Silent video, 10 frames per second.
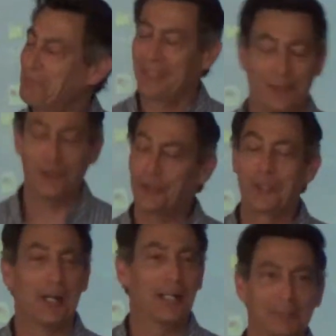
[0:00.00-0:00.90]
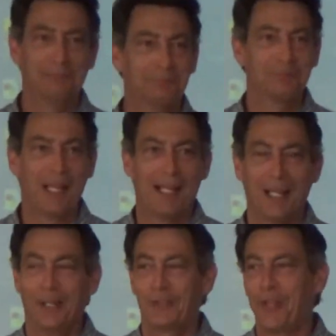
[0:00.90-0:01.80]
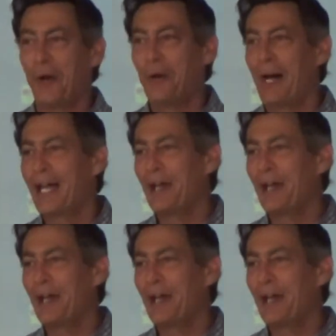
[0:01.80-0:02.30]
they're just gone. So I